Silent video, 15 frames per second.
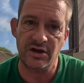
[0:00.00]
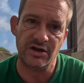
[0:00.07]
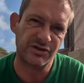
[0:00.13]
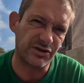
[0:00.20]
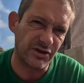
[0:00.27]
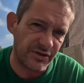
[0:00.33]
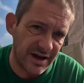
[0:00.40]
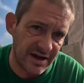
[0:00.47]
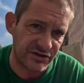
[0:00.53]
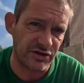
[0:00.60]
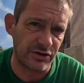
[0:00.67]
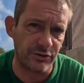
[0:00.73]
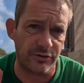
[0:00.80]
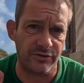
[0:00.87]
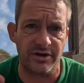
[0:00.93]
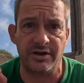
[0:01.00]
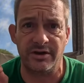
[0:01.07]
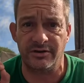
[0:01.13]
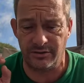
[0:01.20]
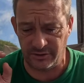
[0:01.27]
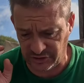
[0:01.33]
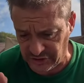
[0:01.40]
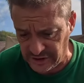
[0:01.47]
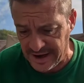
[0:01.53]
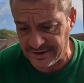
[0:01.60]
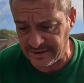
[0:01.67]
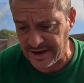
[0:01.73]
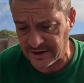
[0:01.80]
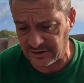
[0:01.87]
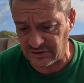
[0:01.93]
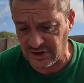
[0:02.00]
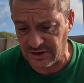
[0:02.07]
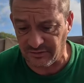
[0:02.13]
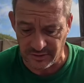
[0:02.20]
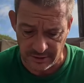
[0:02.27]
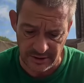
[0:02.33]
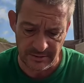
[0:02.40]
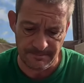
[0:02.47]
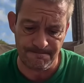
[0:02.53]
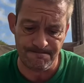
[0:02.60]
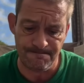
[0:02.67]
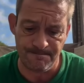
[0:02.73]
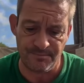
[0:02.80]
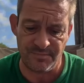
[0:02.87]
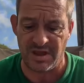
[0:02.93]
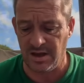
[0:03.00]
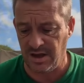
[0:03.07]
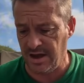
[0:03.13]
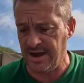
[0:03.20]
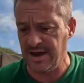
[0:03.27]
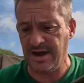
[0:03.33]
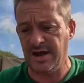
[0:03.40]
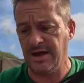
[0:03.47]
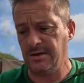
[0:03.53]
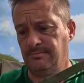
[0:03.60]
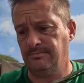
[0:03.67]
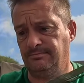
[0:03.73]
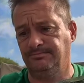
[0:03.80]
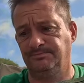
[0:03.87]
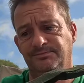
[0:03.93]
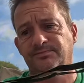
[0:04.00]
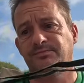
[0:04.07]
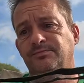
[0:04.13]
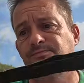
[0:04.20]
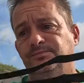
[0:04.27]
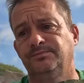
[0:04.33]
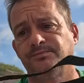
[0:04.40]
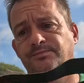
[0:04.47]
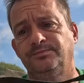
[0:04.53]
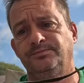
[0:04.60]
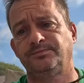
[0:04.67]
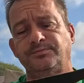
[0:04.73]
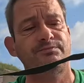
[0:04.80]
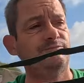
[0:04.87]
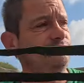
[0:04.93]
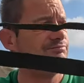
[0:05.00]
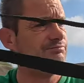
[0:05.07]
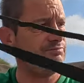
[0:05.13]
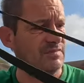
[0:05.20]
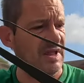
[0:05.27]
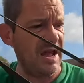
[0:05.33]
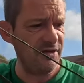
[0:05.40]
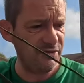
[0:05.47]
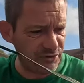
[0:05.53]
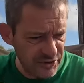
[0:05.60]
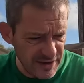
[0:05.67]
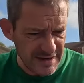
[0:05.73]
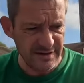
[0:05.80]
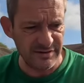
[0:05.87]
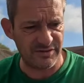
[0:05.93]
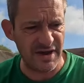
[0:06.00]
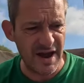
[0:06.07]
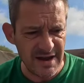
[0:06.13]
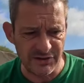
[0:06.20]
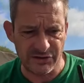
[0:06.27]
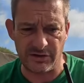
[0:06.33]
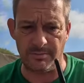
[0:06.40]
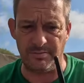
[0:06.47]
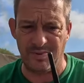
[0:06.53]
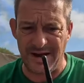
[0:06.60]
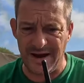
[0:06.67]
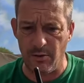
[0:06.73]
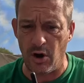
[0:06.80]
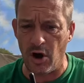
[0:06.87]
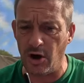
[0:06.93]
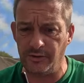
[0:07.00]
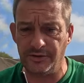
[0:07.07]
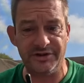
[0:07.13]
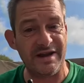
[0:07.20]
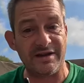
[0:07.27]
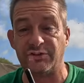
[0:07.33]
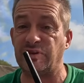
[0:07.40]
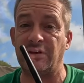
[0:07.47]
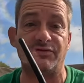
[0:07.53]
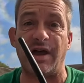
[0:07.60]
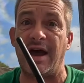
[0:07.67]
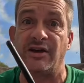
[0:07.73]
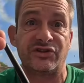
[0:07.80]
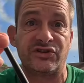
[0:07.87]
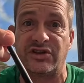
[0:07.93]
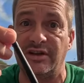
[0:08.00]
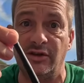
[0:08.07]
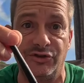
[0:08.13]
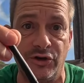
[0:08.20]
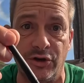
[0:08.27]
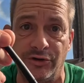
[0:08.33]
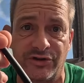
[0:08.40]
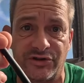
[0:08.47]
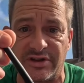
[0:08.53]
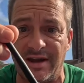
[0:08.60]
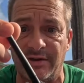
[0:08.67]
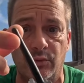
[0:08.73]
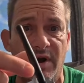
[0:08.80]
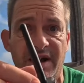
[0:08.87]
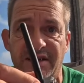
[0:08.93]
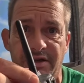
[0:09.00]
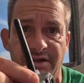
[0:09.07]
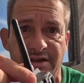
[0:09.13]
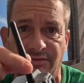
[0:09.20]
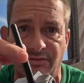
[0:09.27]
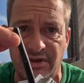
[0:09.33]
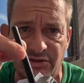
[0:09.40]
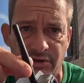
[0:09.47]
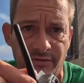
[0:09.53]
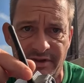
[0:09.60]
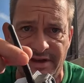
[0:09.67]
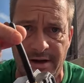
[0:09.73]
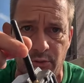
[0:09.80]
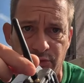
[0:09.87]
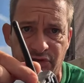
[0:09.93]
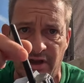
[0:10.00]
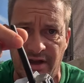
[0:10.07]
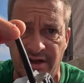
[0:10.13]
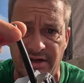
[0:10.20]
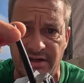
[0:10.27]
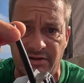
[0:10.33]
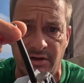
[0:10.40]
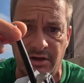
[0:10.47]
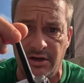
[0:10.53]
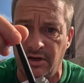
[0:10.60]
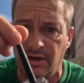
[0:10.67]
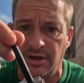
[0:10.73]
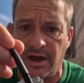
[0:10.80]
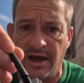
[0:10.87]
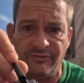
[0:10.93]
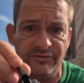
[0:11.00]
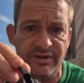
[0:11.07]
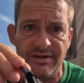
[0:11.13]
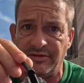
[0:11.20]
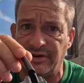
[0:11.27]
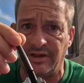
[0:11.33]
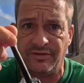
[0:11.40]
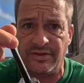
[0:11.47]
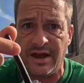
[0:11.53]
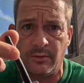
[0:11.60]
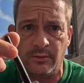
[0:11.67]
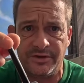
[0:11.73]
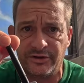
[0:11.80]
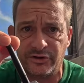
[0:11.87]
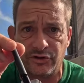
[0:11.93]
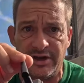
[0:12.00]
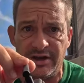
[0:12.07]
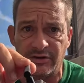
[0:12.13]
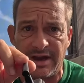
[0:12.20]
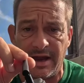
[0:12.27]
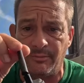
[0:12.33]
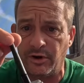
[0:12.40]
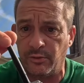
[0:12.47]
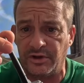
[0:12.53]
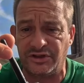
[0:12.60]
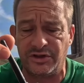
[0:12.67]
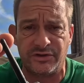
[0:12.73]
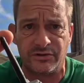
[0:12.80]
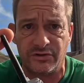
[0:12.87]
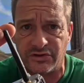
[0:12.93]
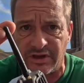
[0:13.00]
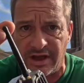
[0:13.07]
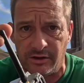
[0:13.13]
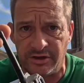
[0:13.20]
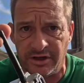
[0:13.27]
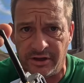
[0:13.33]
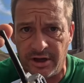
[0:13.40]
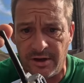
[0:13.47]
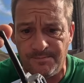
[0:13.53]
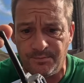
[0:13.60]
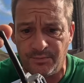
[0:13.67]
So that's another slight negative. Um, I think that's about all the negatives. I still don't understand why you need this on the outside. I've never had that with a trail camera which isn't cellular.